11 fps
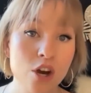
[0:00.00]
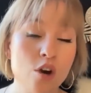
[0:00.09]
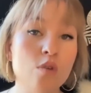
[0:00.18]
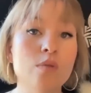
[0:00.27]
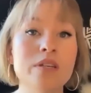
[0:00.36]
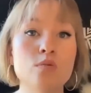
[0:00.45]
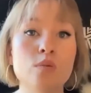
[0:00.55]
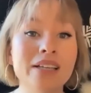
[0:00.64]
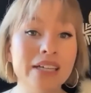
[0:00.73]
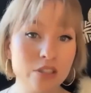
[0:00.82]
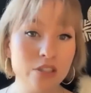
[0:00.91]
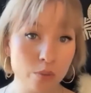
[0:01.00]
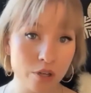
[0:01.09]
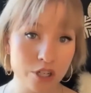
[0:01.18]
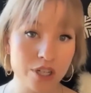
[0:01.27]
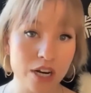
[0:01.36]
who is willing to
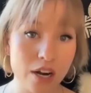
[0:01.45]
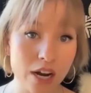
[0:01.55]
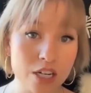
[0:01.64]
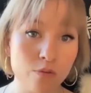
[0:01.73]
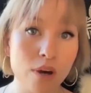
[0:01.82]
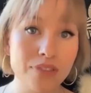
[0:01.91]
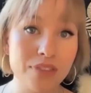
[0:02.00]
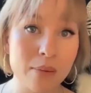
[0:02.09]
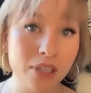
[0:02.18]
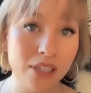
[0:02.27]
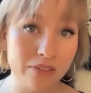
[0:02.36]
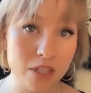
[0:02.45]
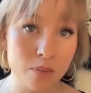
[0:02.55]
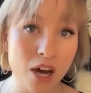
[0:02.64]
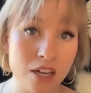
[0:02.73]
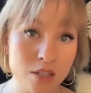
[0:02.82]
push their edge of what they believe is
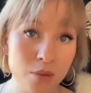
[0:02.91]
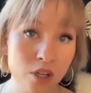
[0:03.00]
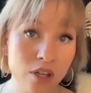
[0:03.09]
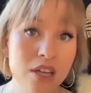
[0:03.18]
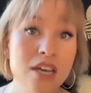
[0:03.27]
possible,